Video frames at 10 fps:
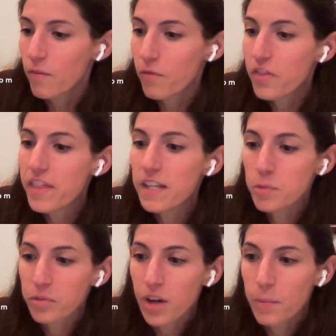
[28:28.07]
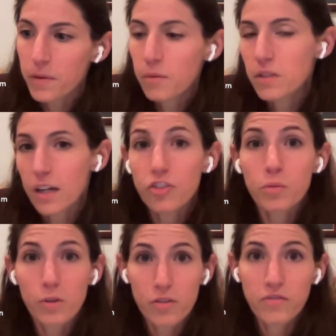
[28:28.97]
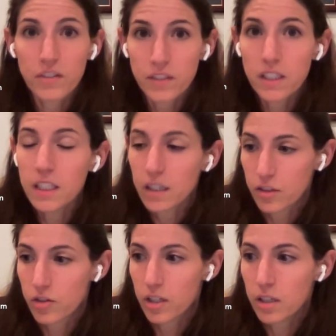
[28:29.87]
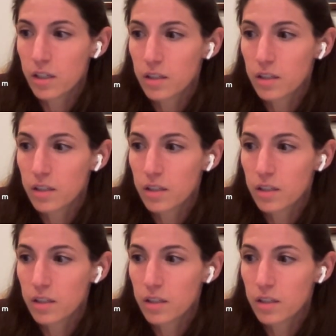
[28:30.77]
this property was actually worth 1,500.